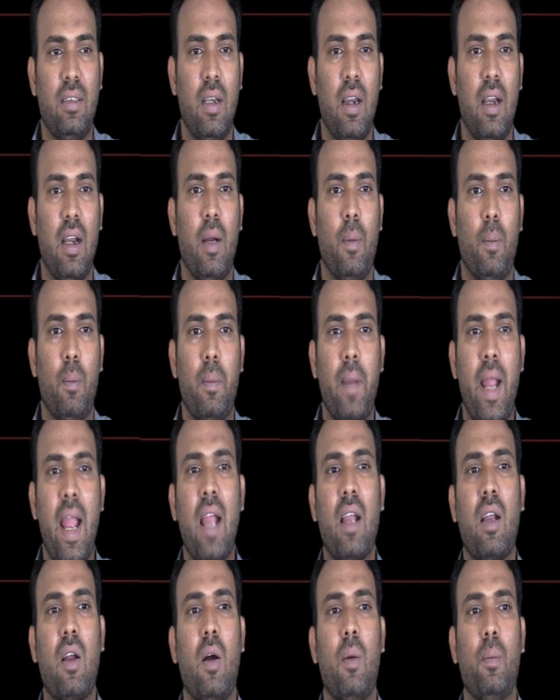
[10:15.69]
that
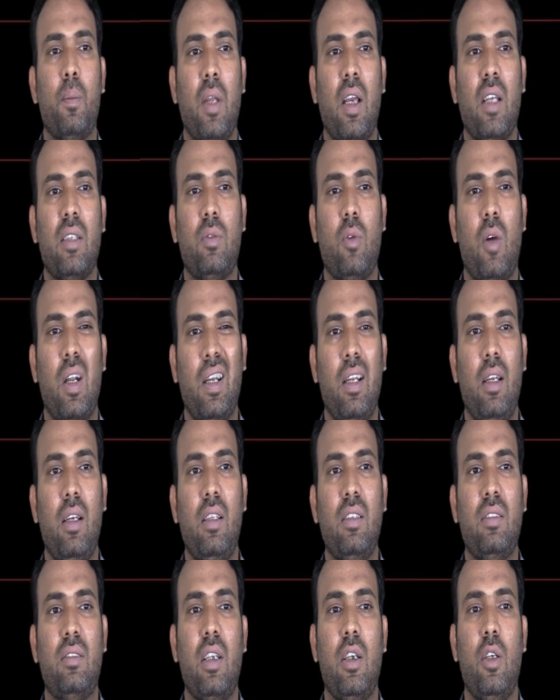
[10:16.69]
MAC complex, what
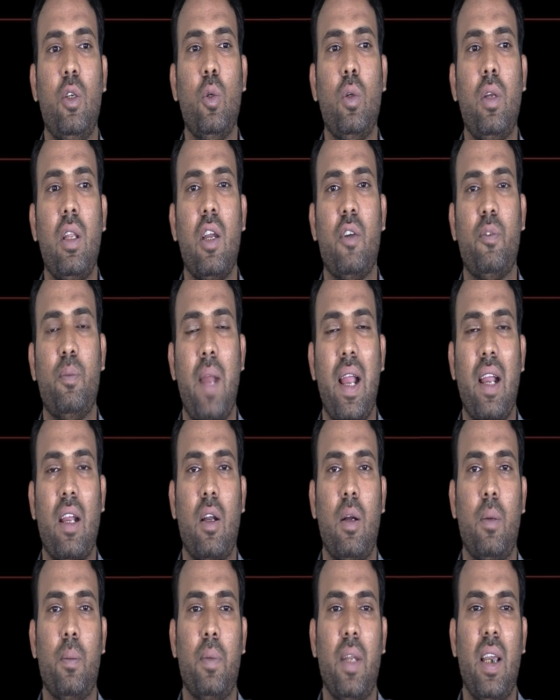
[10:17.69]
it is the duty of
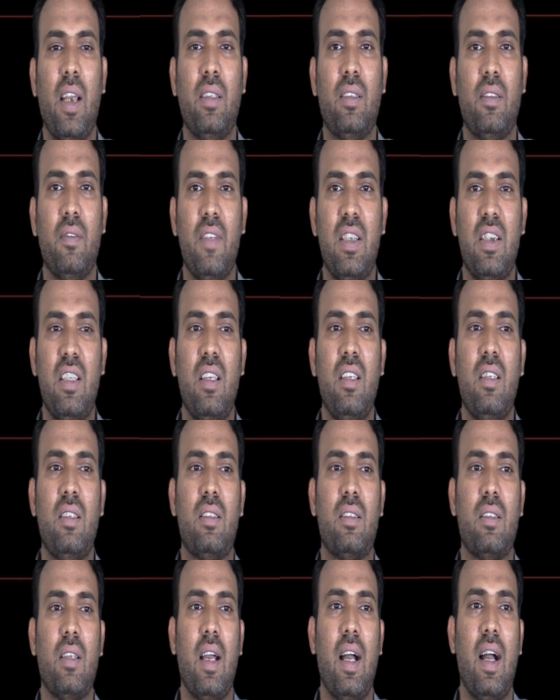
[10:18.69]
MAC complex, which
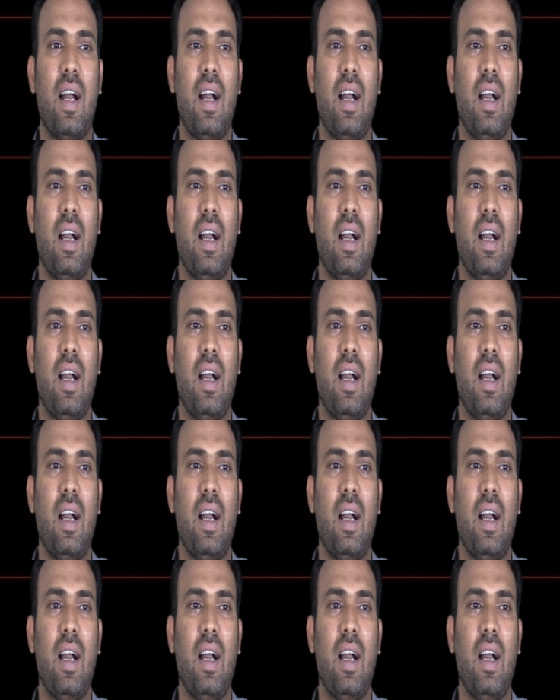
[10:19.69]
is